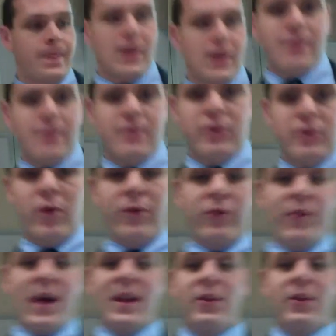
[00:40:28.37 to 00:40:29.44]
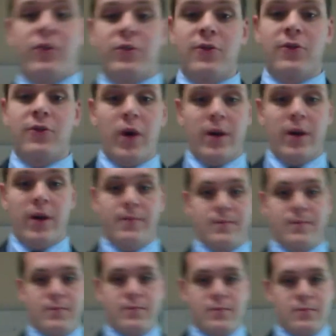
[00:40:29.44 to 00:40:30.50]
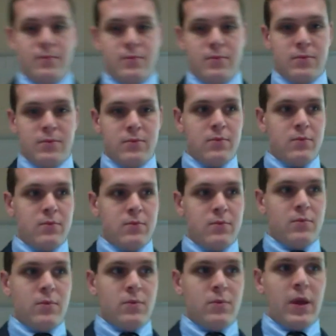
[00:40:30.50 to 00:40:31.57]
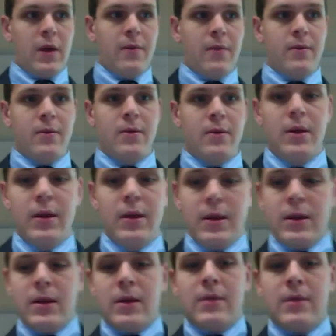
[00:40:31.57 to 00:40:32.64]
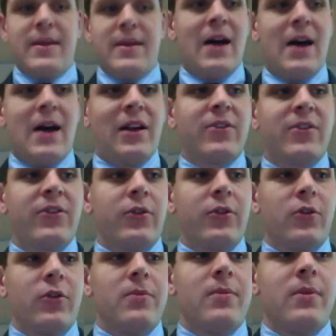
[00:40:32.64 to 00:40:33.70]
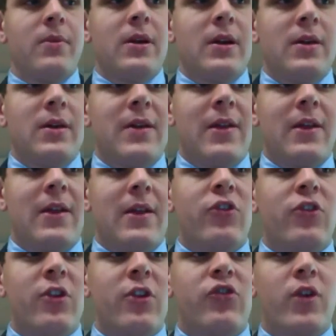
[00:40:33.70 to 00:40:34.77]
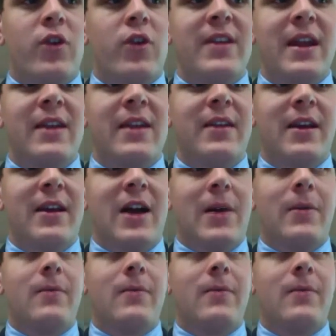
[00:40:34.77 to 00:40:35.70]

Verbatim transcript: Okay, so, so that interest is void. Okay, now let's assume that it's a joint tenancy in common.